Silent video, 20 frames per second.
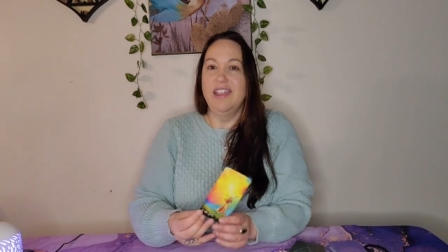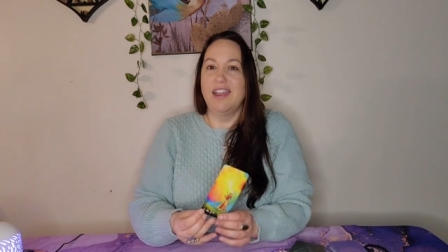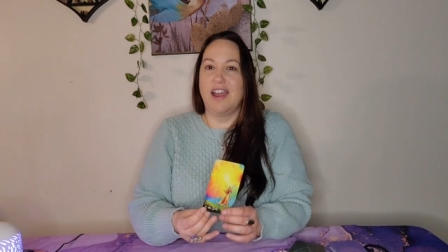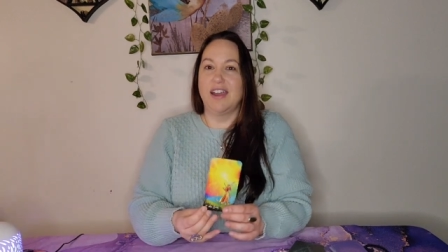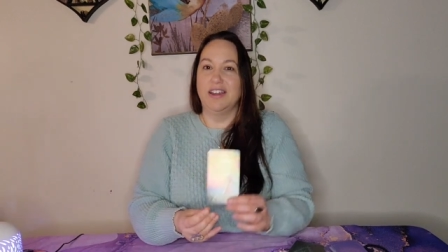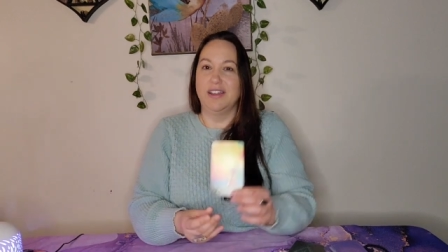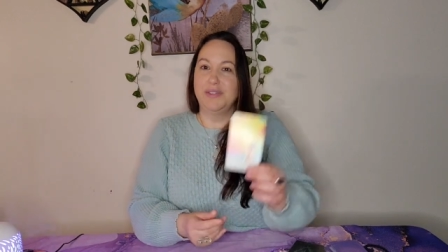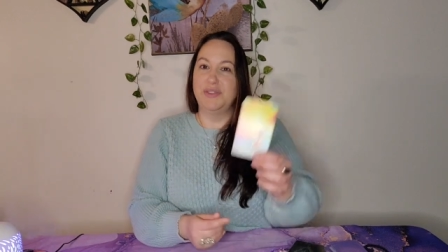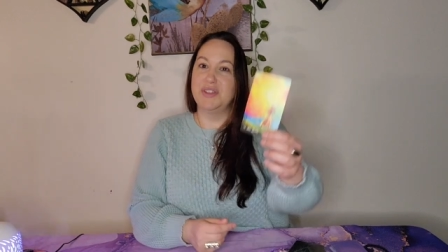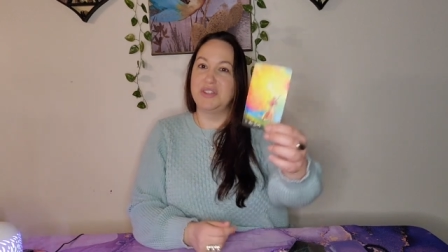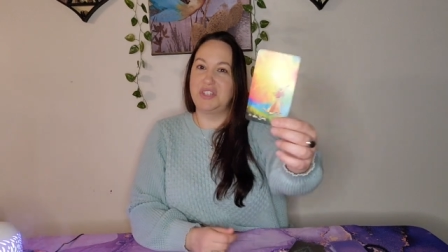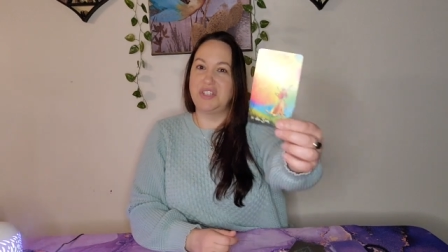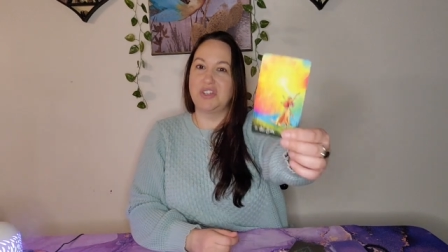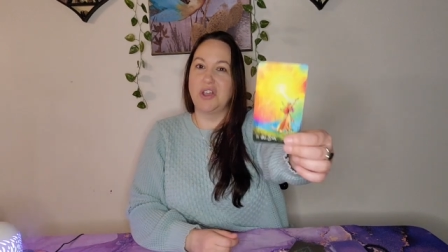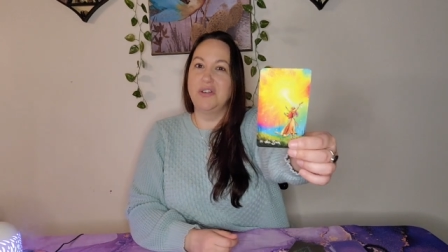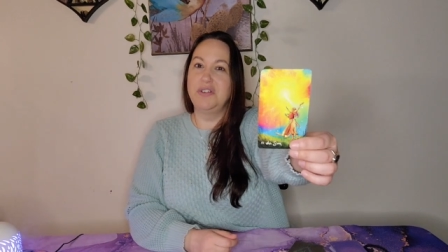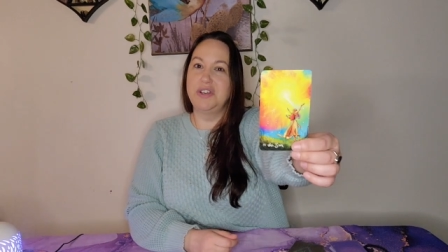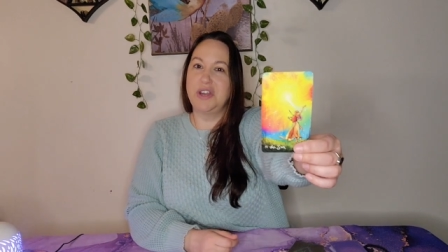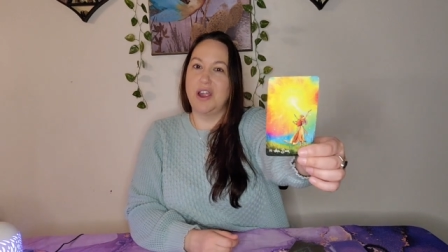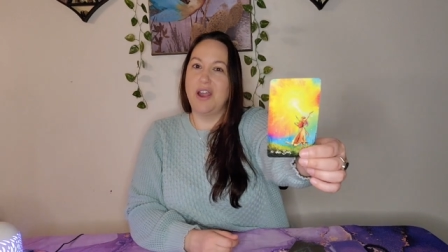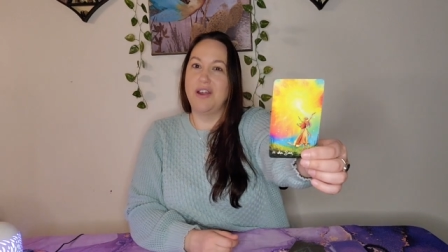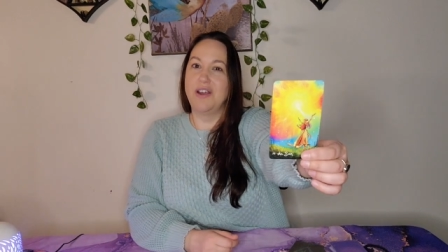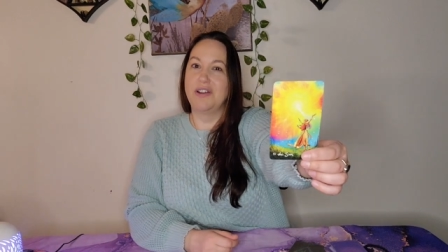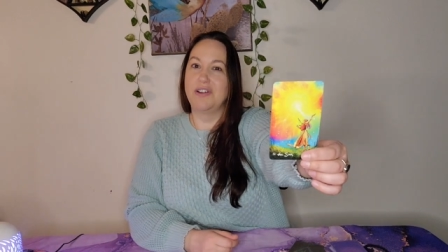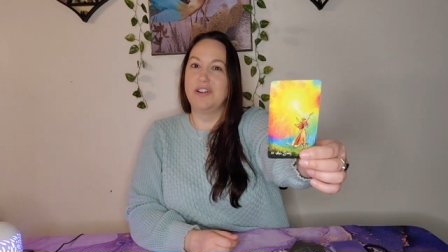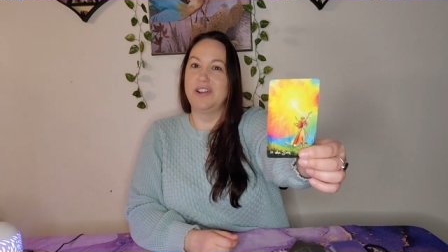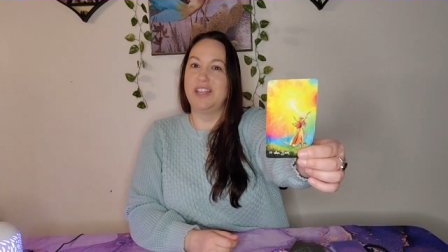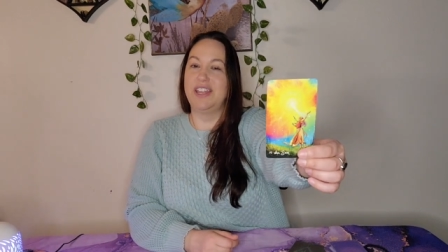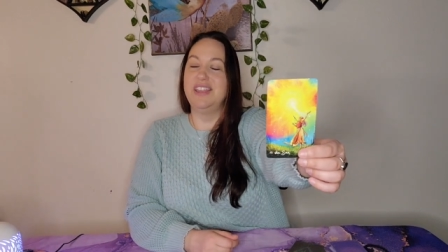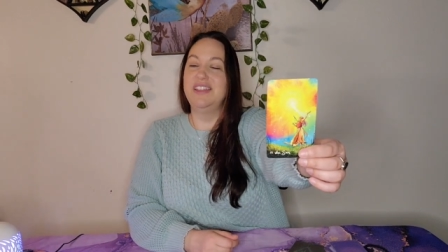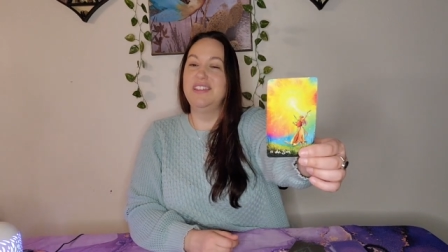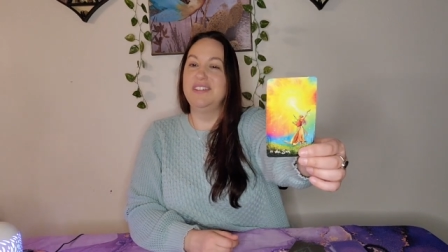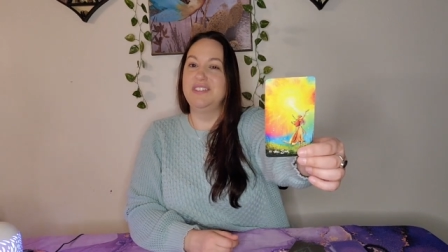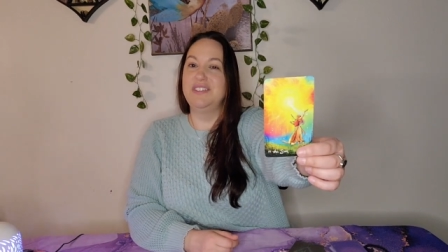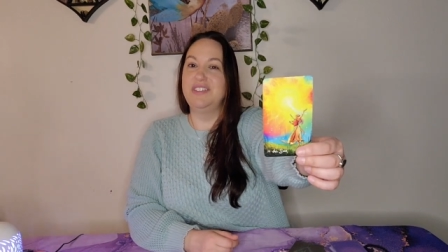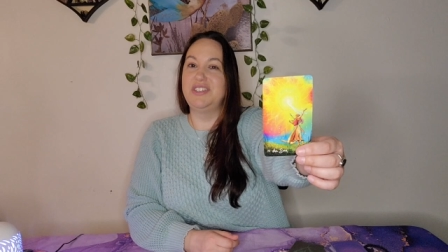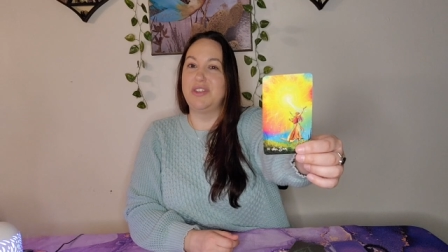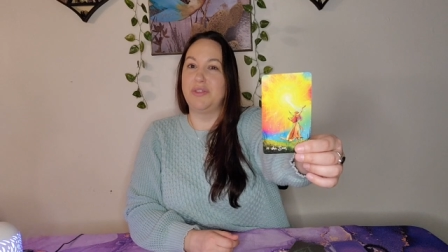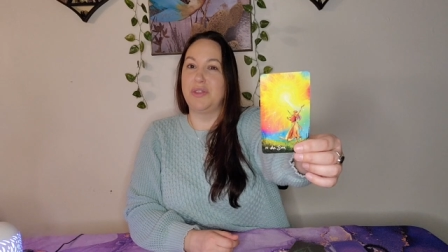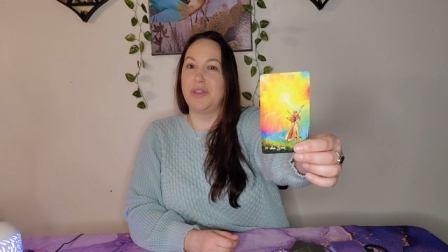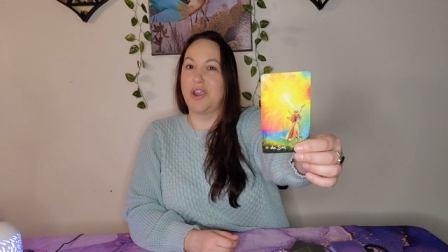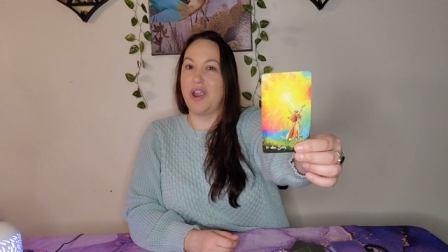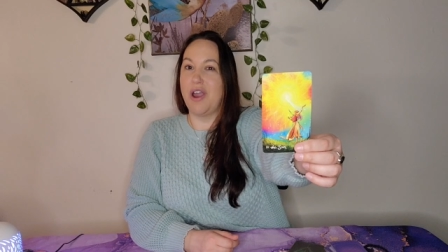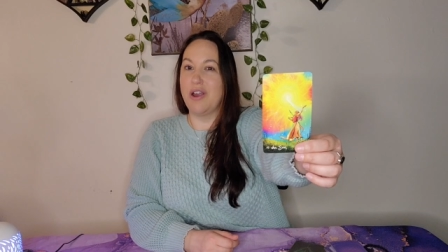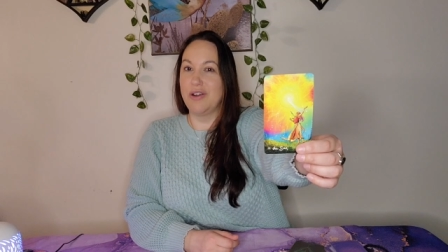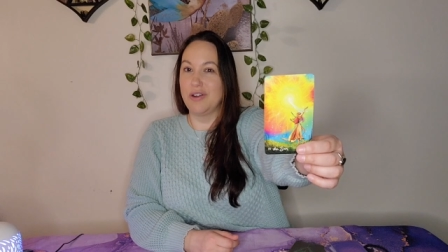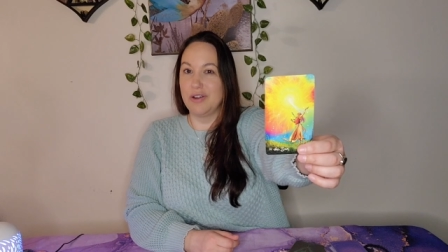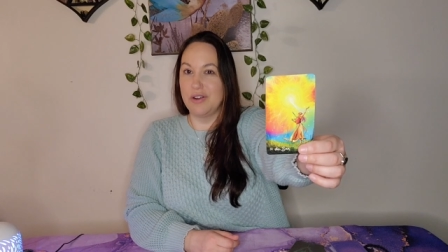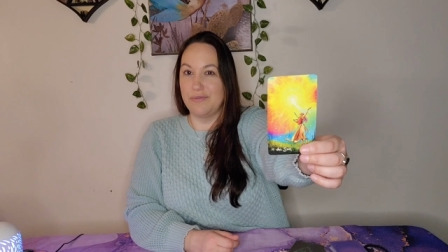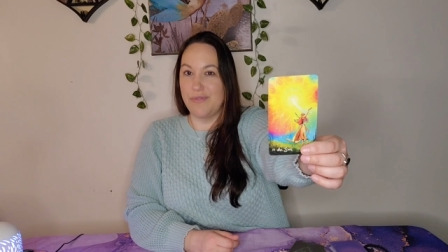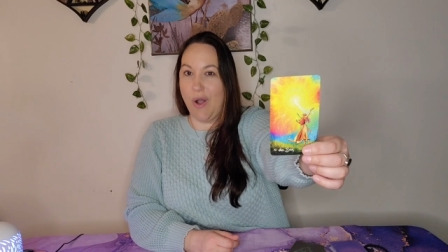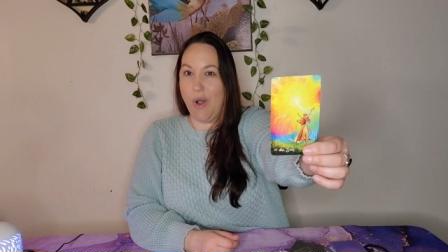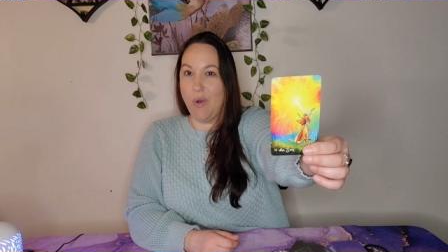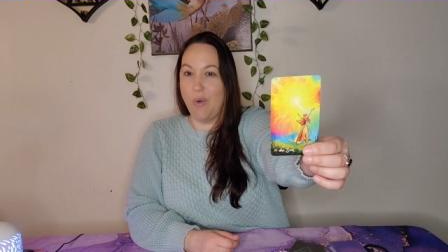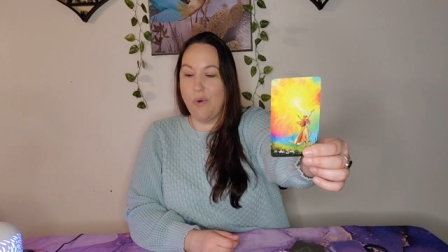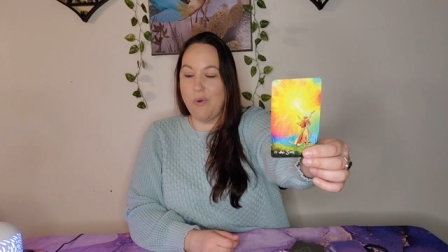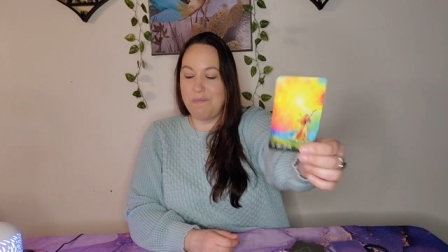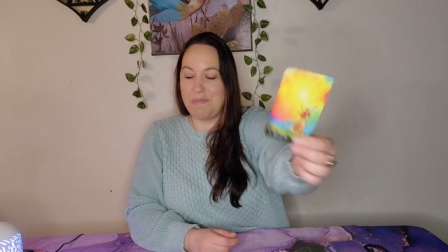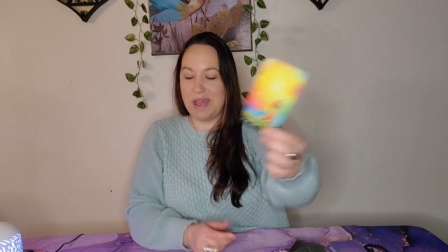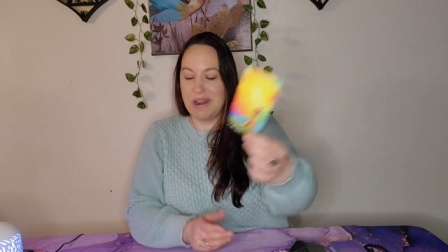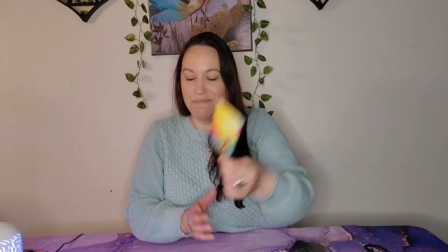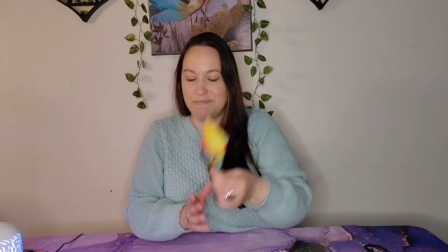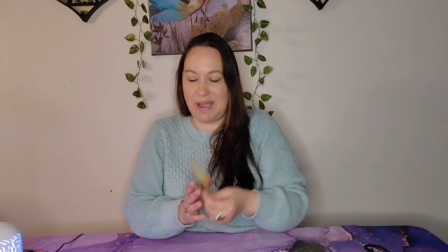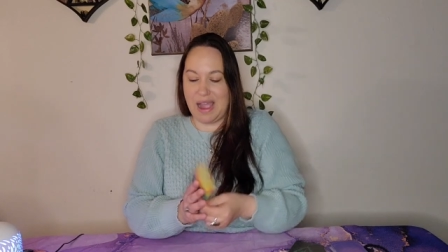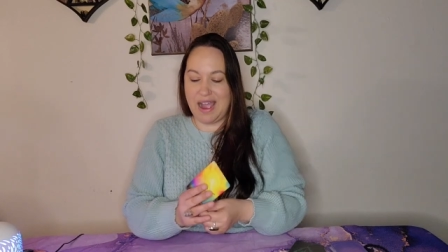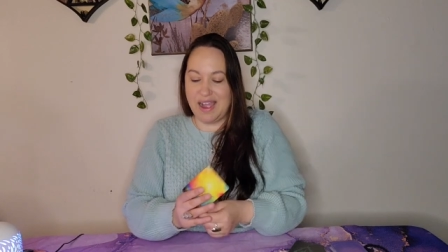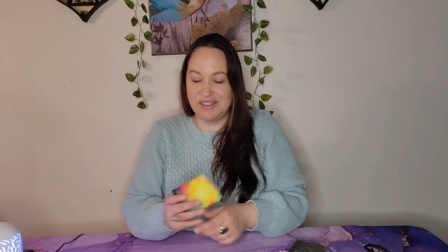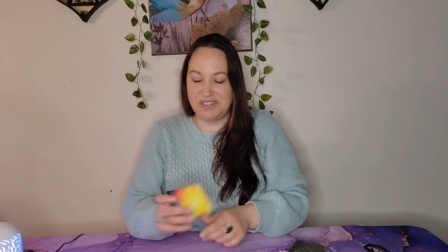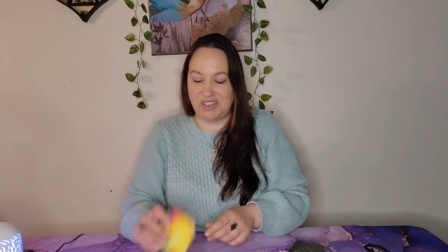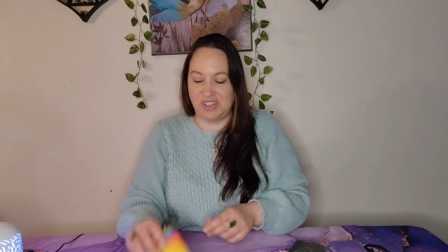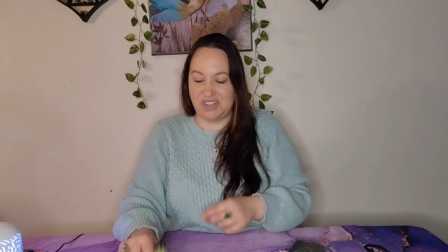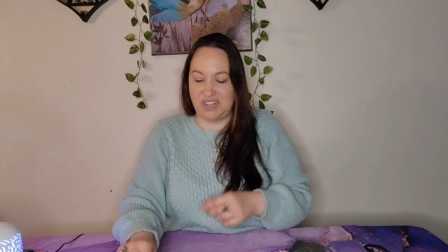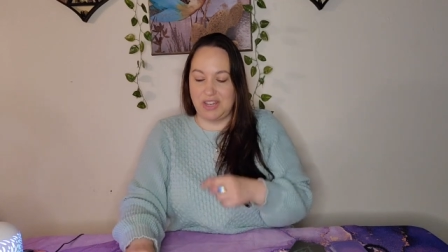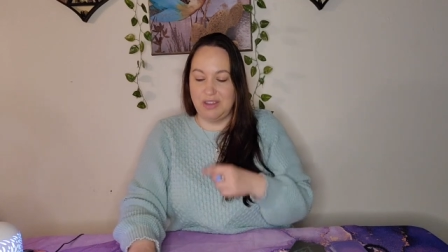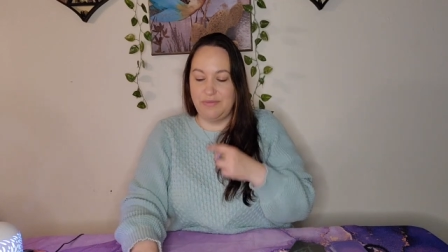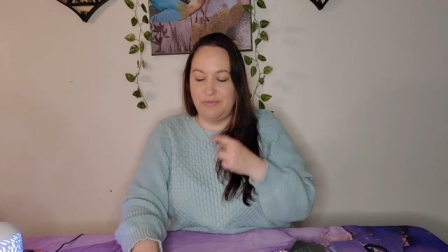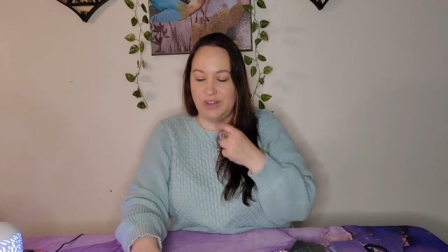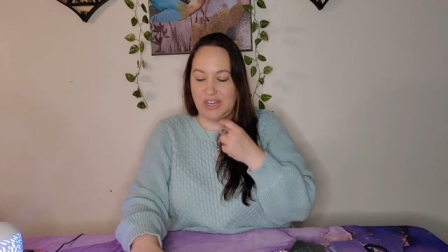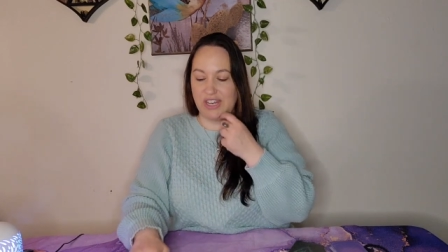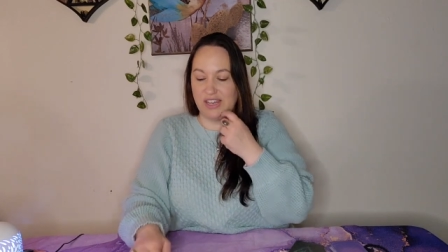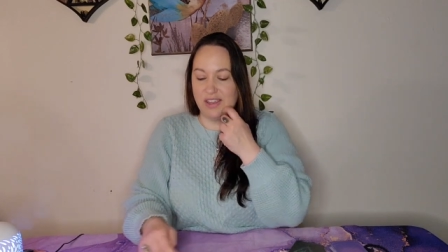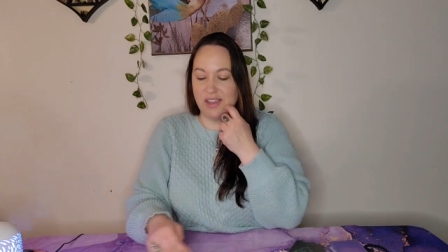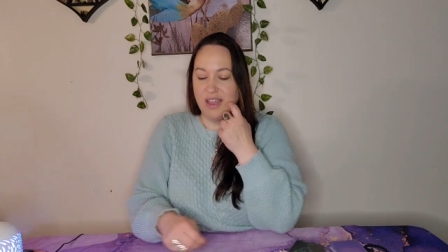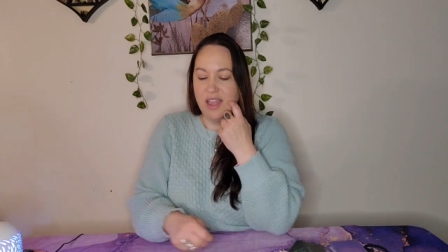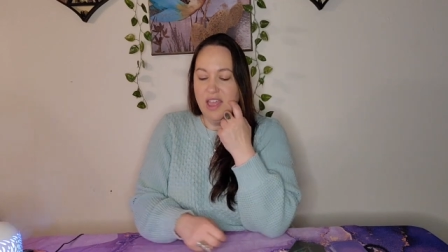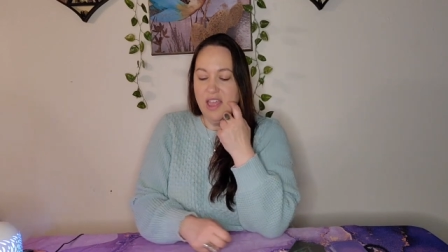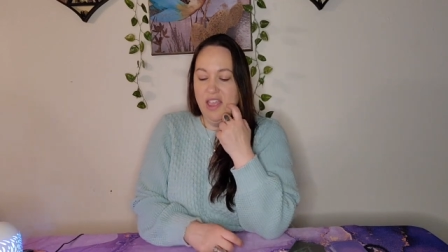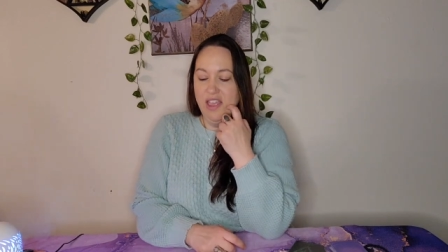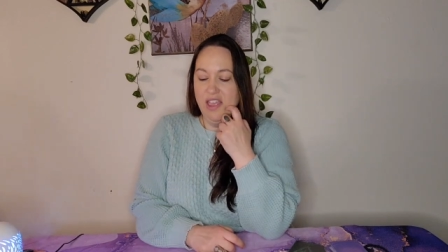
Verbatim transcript: Uh, the Sun card is the card of hope and positivity.